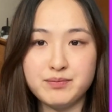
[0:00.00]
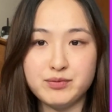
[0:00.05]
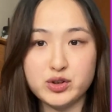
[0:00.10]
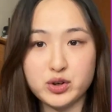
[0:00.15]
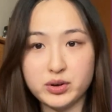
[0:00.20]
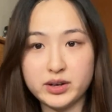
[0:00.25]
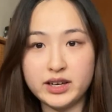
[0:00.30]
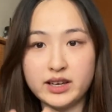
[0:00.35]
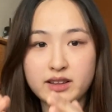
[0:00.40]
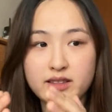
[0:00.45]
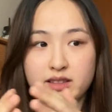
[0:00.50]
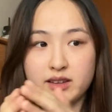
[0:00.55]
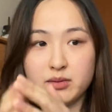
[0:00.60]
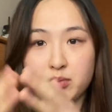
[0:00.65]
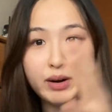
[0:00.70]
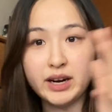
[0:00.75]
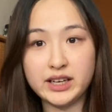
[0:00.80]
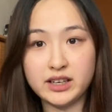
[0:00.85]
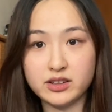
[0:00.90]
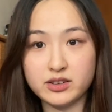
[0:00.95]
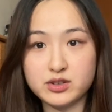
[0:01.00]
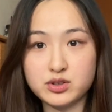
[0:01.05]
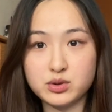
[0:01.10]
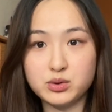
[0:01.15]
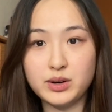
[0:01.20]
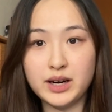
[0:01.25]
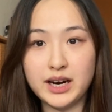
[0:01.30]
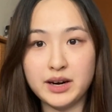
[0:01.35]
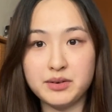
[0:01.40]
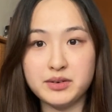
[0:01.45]
during the regular school
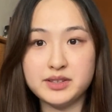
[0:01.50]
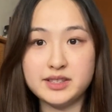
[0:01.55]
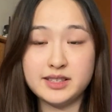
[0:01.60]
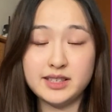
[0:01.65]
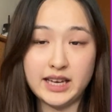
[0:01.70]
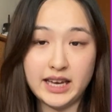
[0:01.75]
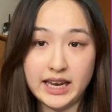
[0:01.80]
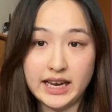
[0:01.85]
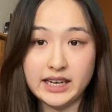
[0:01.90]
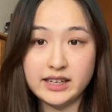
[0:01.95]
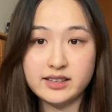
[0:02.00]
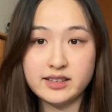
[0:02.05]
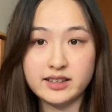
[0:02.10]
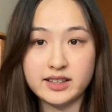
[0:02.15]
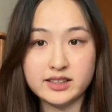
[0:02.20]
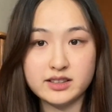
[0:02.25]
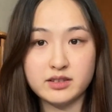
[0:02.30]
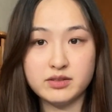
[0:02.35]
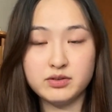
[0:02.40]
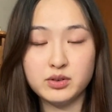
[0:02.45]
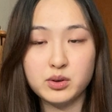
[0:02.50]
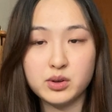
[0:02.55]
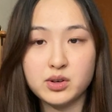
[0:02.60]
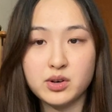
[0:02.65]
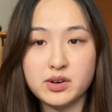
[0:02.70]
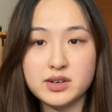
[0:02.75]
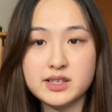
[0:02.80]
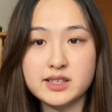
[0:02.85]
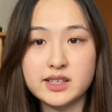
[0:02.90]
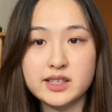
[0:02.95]
hours is eight. That's a full
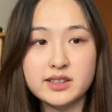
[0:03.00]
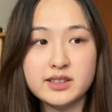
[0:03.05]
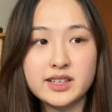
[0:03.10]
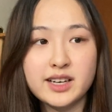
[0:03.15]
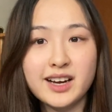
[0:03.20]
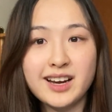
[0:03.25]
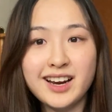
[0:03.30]
course load.